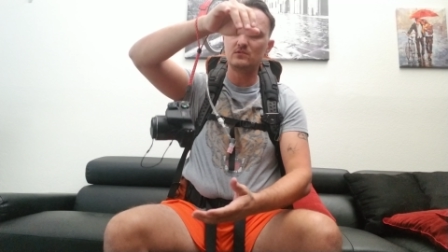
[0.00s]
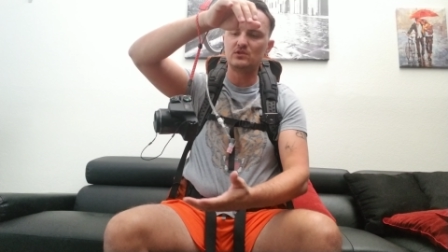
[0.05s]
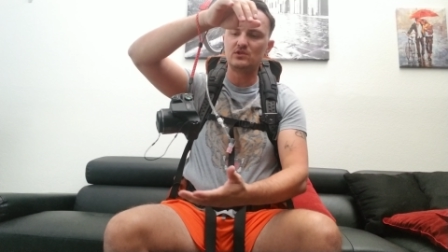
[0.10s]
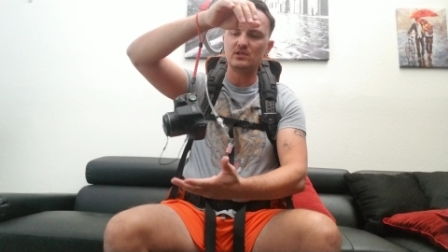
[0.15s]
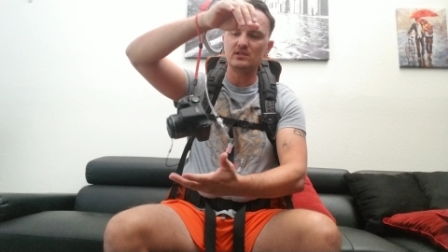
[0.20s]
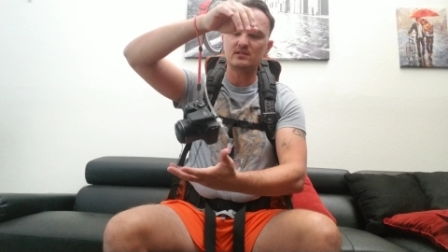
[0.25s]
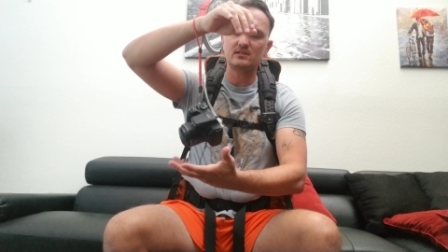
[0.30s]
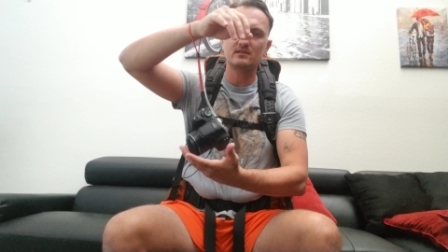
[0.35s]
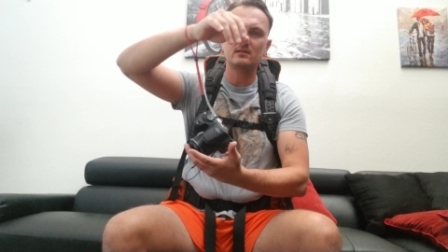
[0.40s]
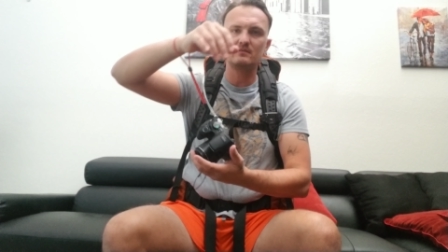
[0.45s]

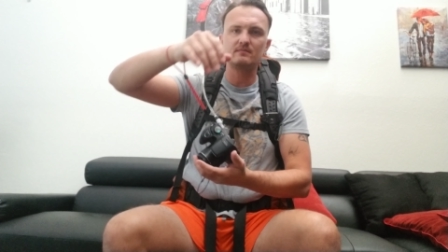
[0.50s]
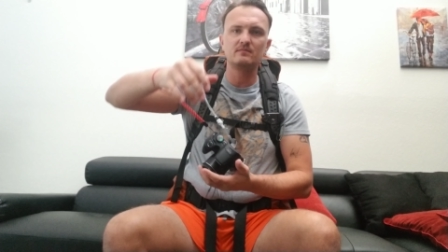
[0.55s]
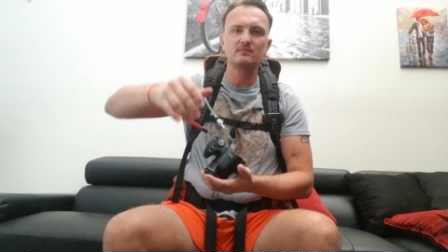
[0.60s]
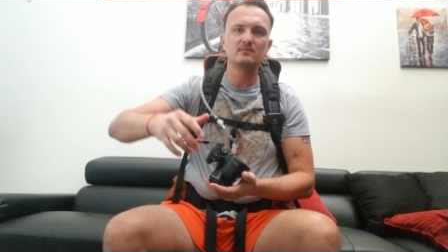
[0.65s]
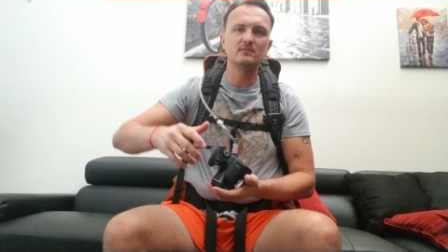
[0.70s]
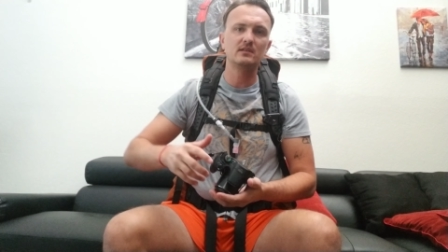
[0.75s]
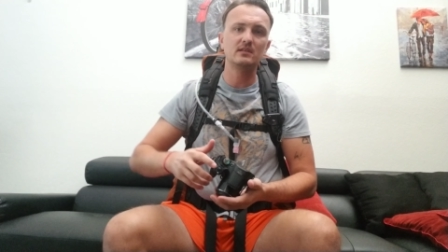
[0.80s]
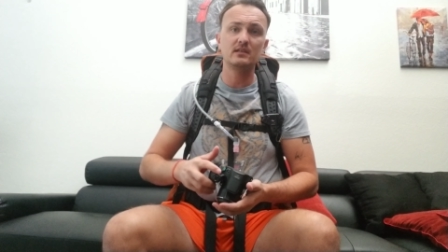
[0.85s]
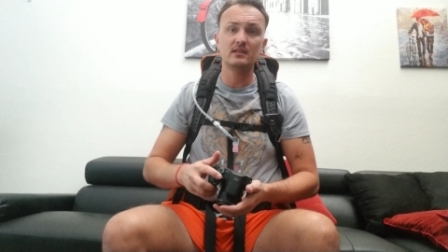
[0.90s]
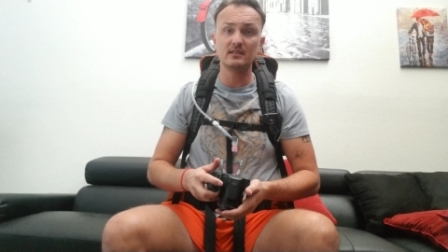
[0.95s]
just
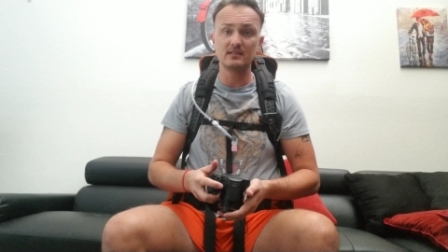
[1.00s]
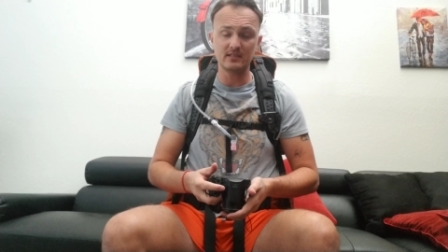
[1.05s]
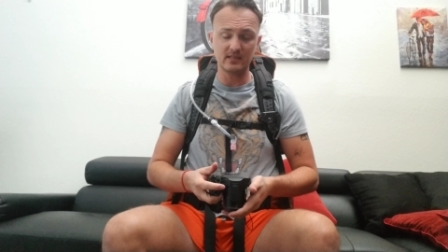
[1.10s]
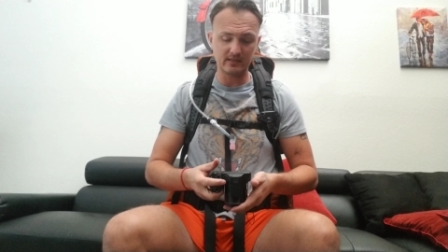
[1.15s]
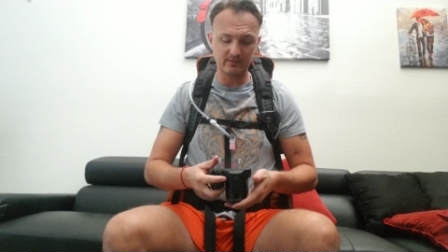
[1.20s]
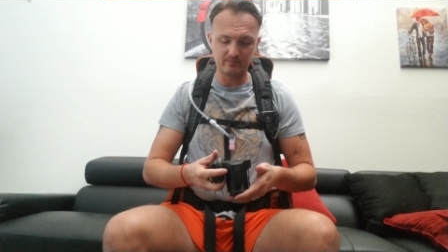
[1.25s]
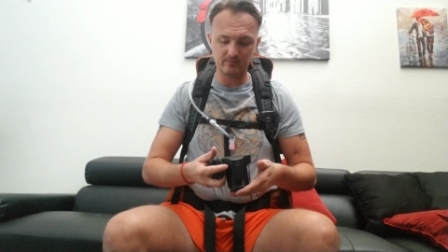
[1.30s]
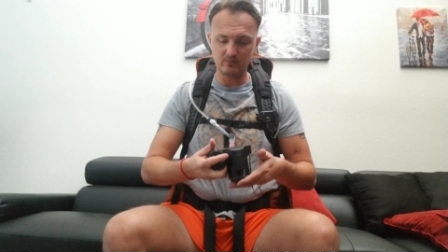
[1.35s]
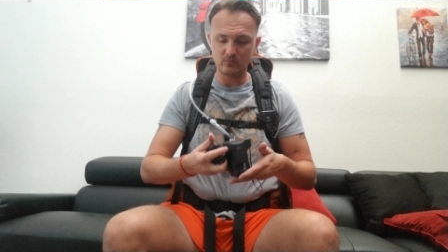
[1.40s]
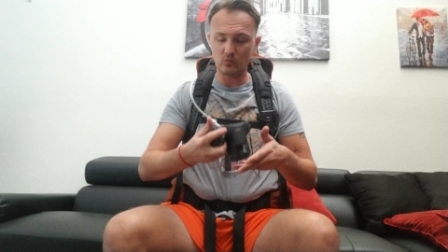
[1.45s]
because
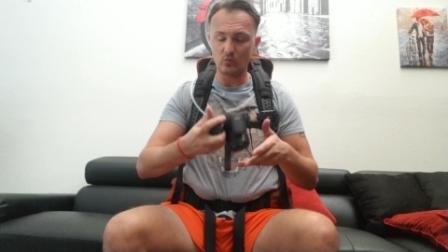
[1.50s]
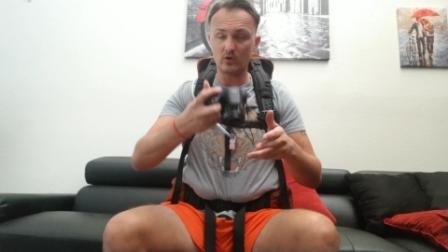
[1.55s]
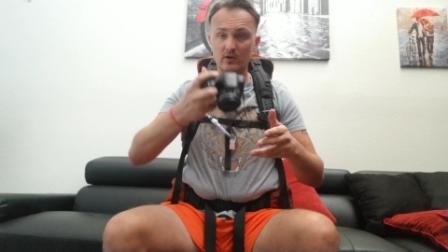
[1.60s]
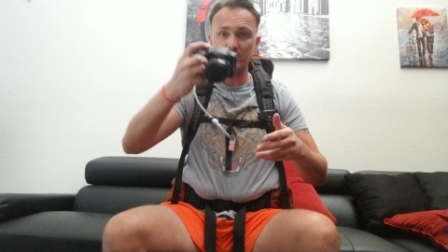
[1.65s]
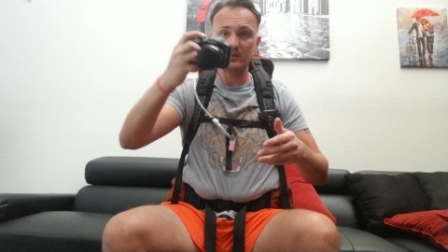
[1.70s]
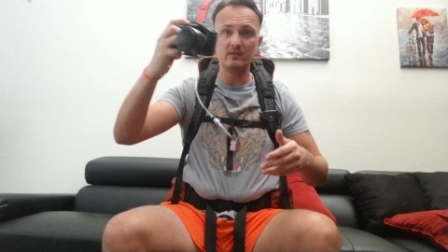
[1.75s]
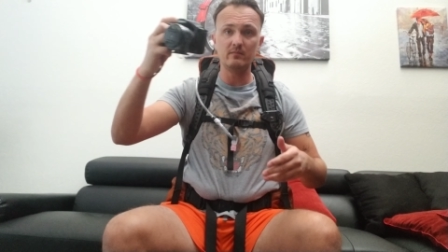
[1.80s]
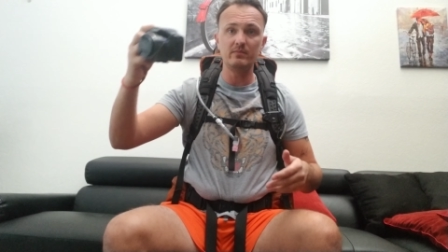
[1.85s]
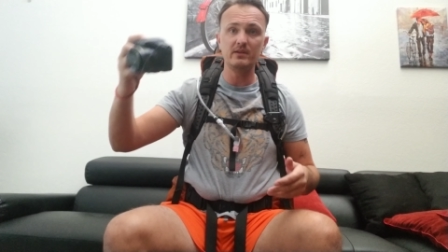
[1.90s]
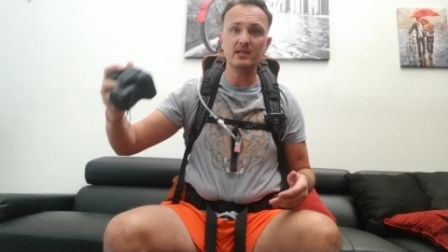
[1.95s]
I
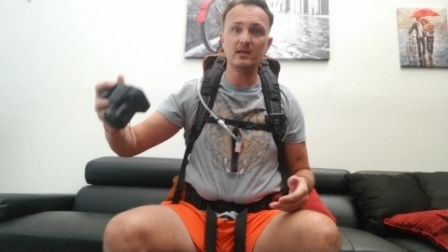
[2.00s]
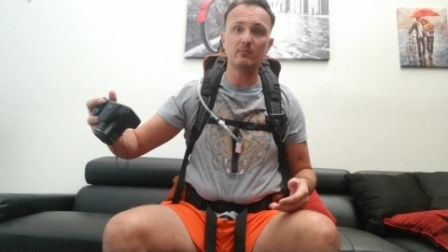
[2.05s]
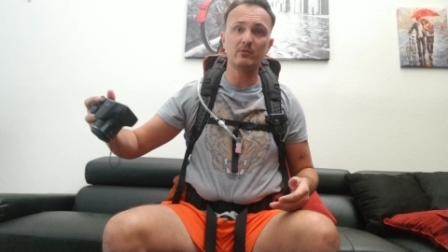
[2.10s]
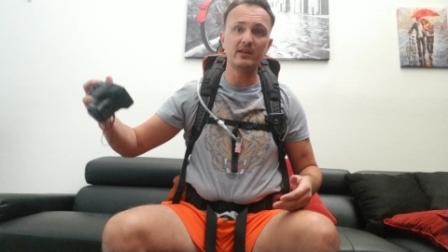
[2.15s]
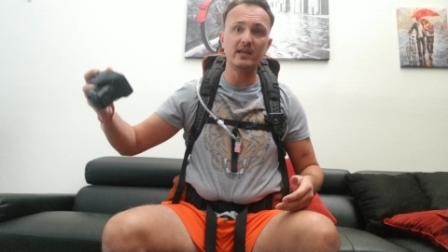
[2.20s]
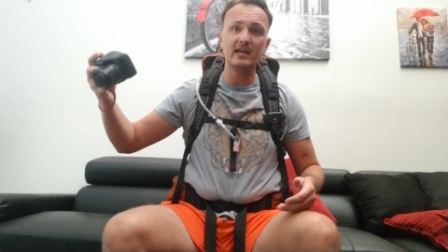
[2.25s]
wanted to be able